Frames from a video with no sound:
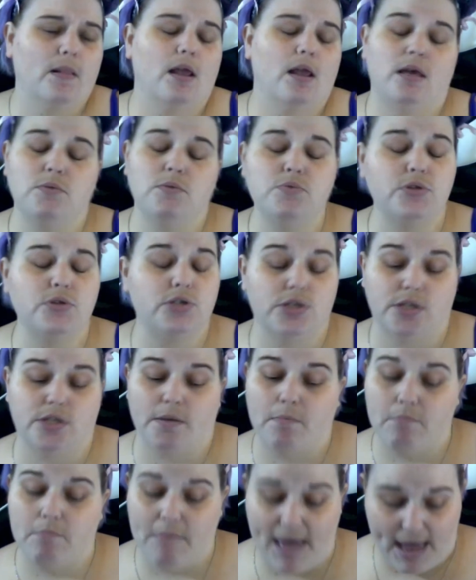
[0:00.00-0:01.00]
It was just a
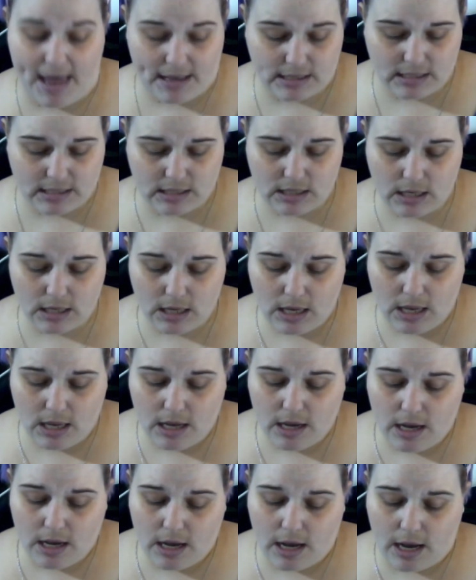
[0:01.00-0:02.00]
mess.
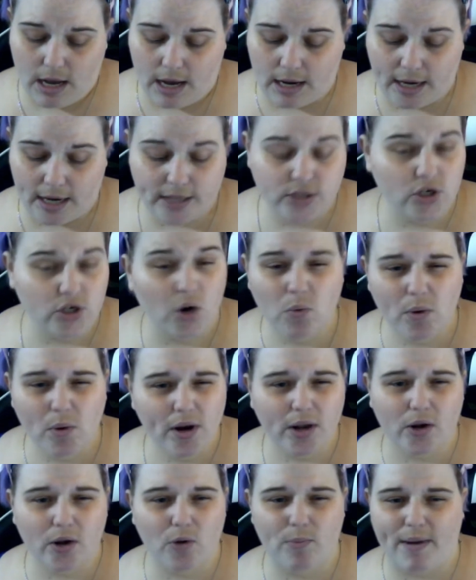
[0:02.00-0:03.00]
And I don't want
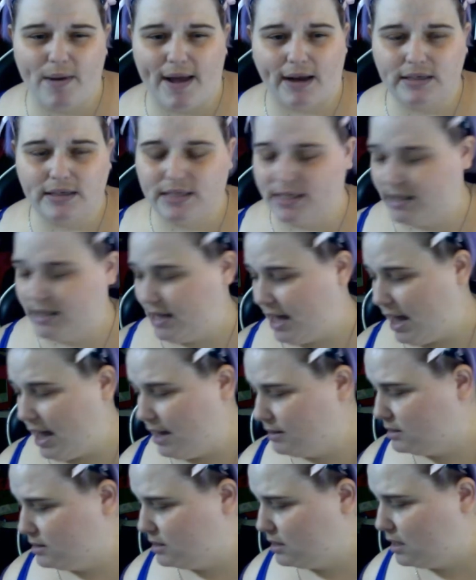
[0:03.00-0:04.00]
to go back to
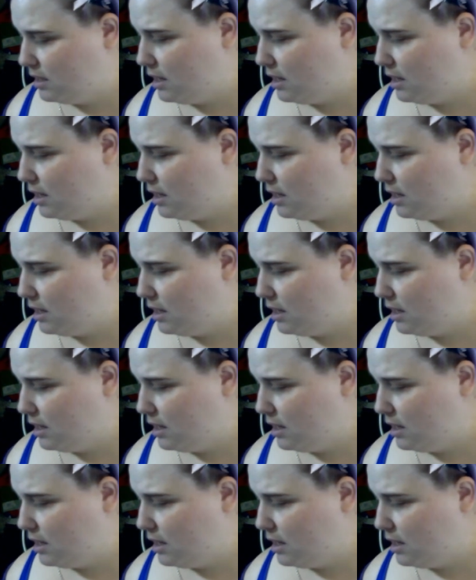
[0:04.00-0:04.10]
that.